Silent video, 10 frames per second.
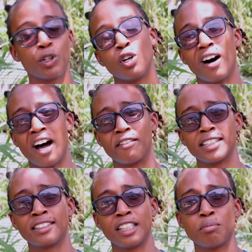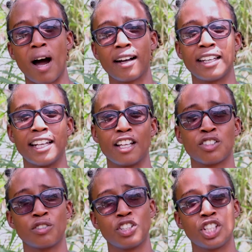don't have a seed bank in
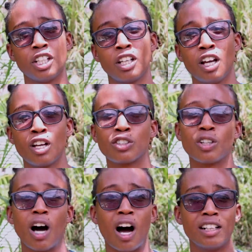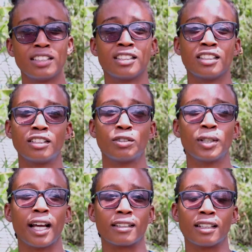SVG, so all the seeds we
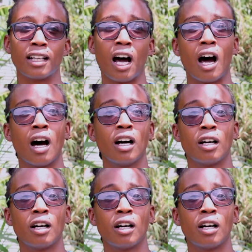getting are